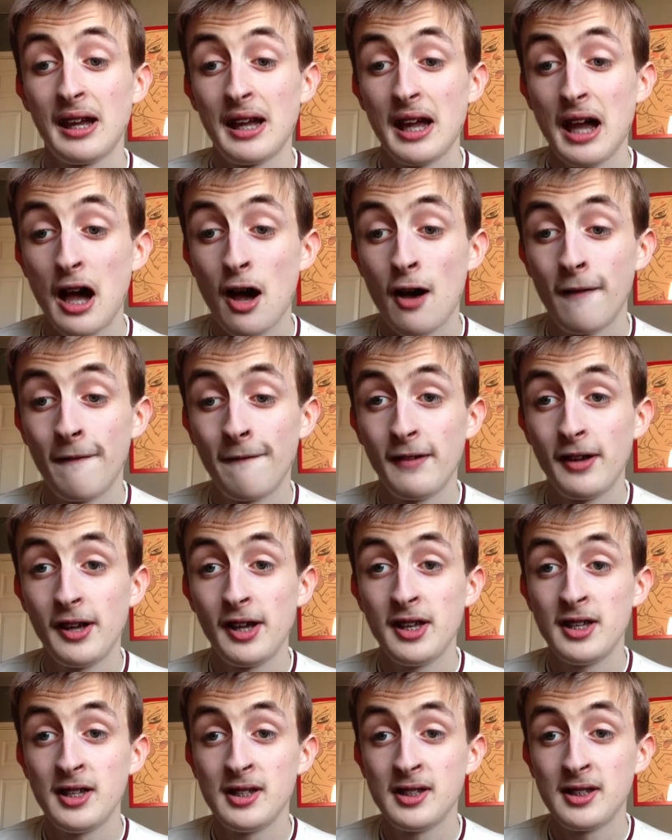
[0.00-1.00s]

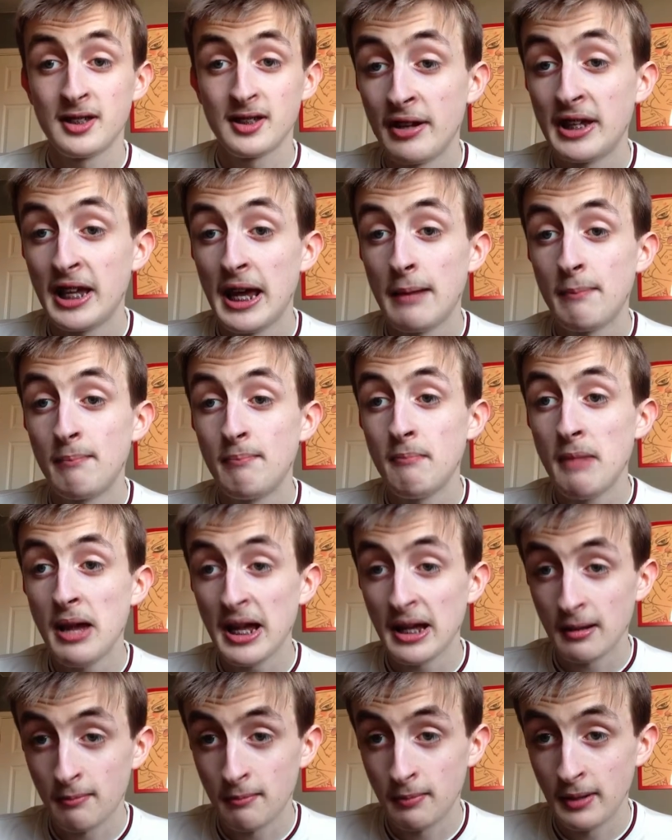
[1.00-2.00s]
offers 10
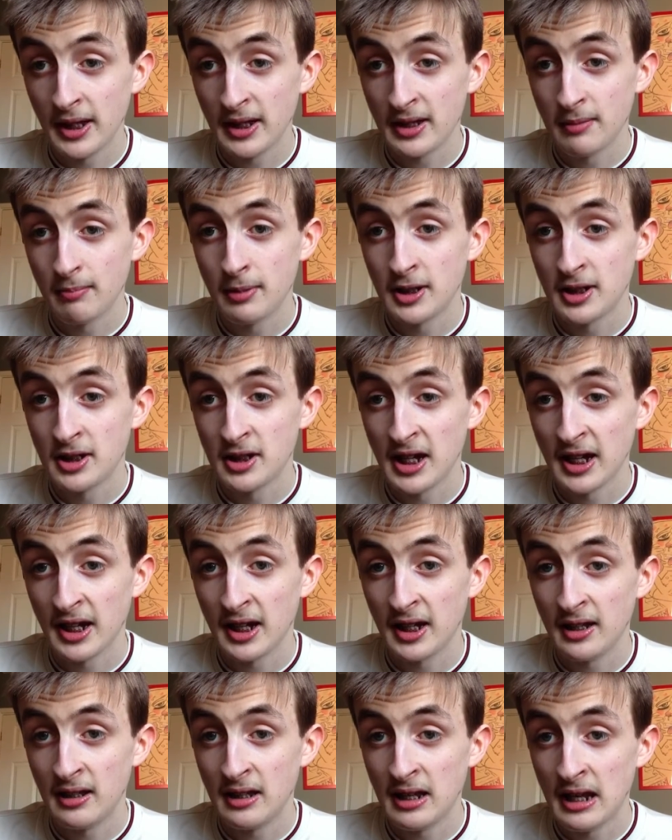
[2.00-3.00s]
megabit per
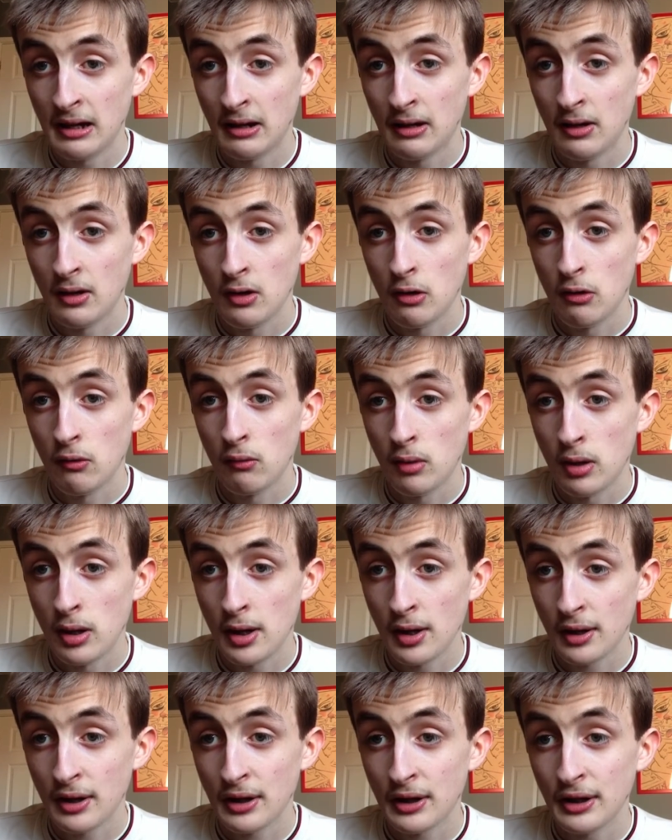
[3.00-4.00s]
second
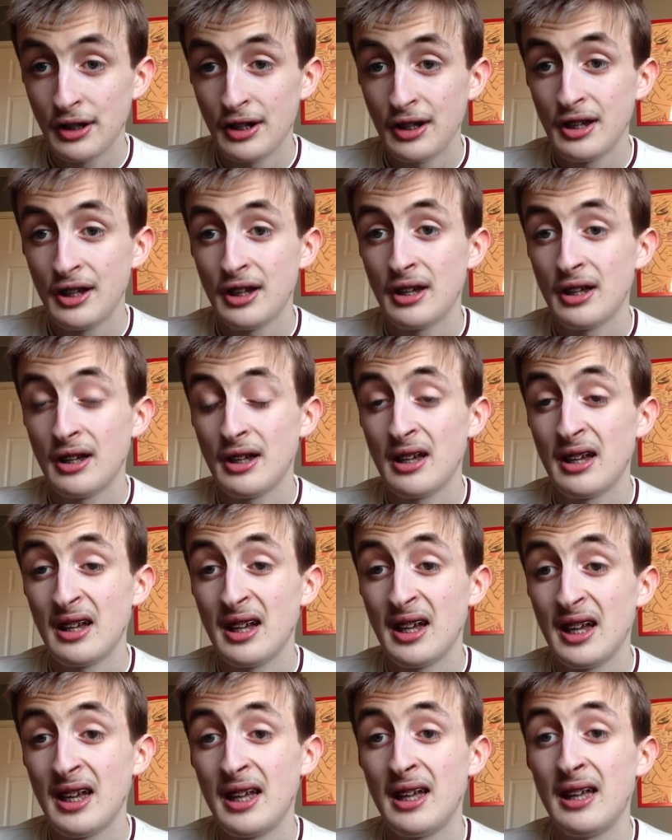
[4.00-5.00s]
network,
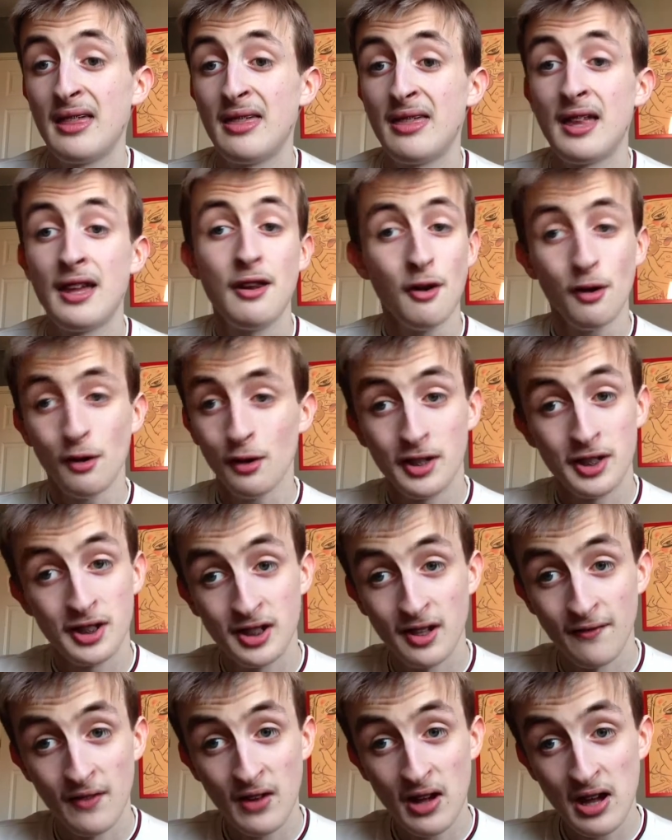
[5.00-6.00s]
they're not going to
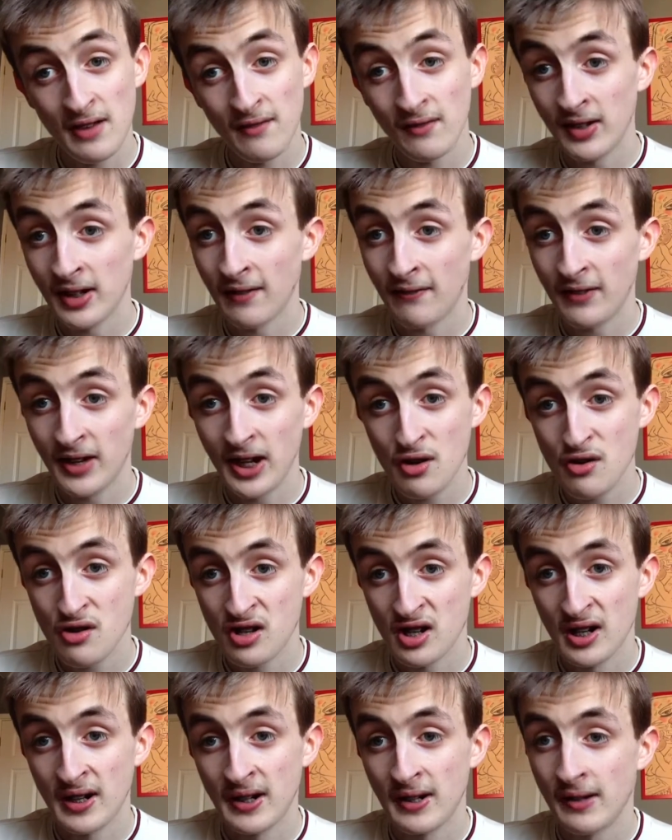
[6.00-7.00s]
survive in the
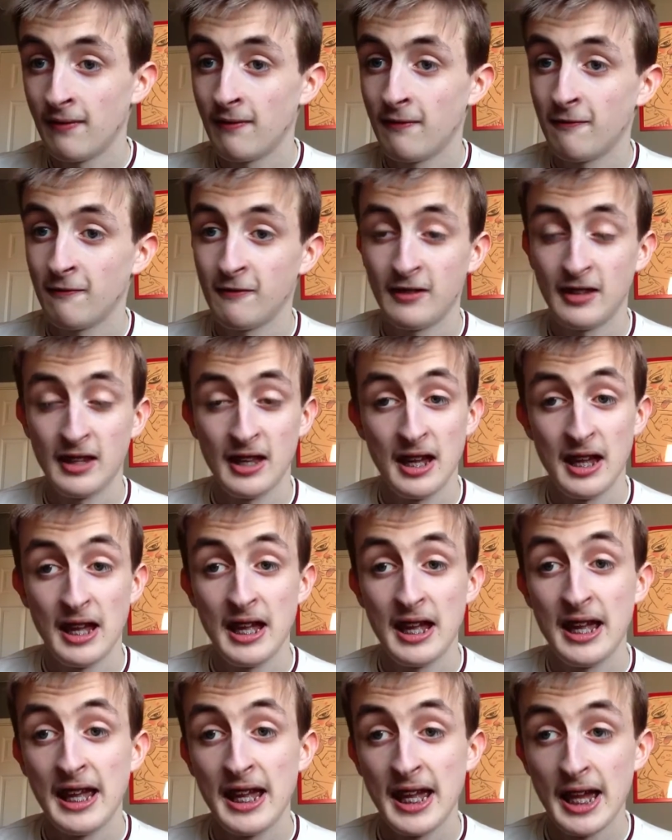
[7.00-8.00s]
future if,
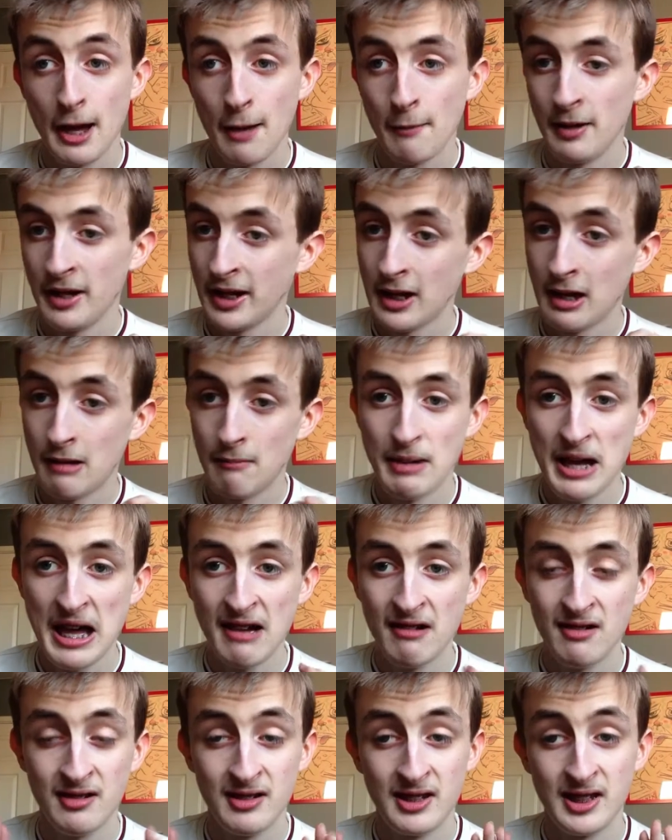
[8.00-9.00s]
in
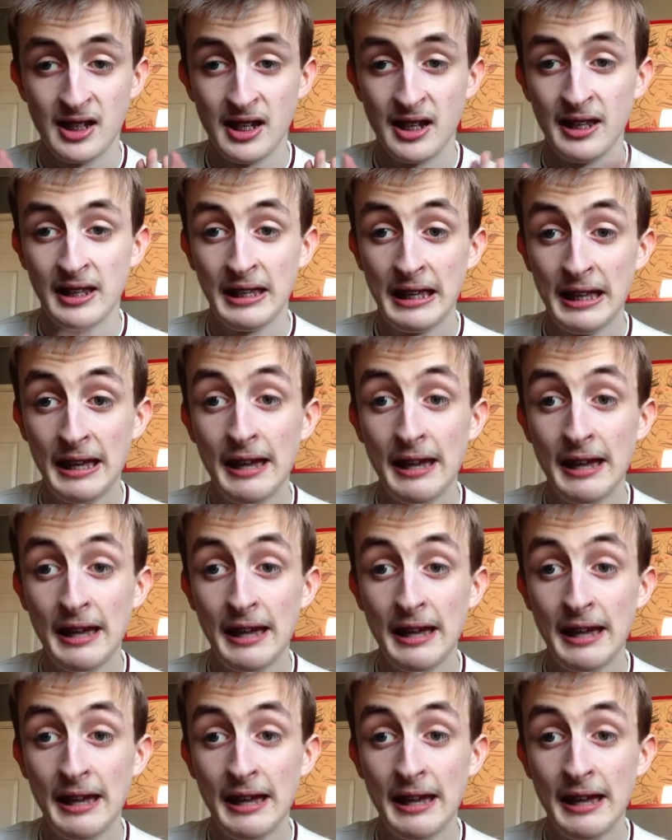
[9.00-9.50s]
comparison.